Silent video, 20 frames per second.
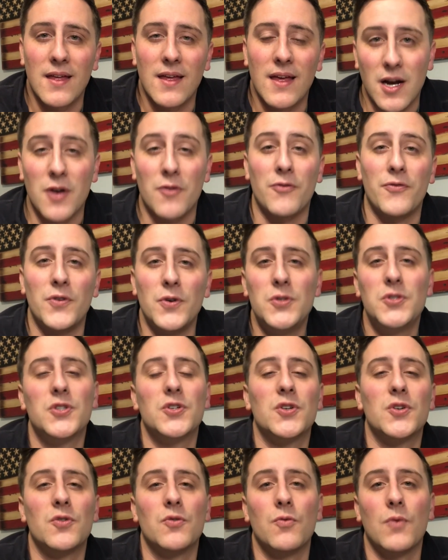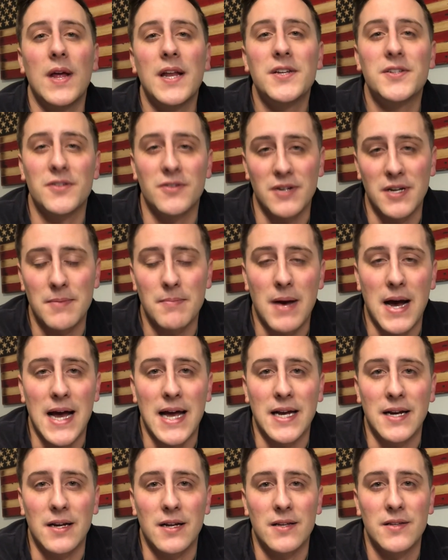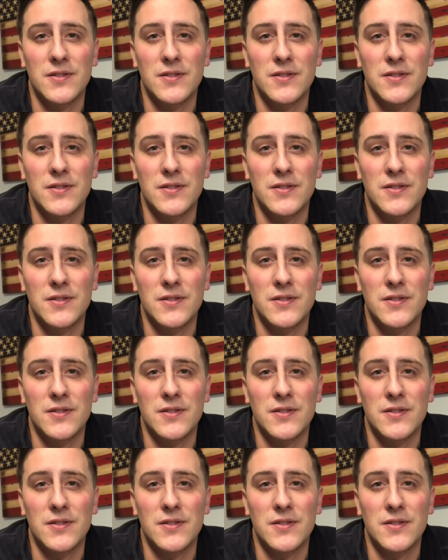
our future renter in mind.